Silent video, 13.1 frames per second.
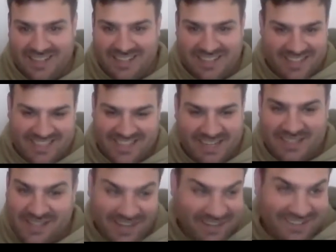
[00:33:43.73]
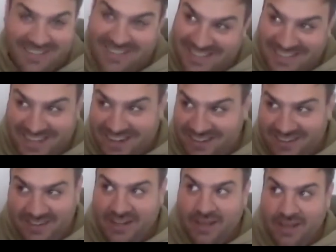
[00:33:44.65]
just said toast.
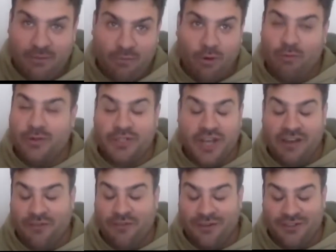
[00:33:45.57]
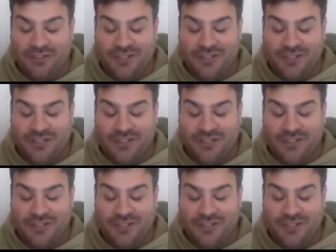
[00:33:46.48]
So what would you have on your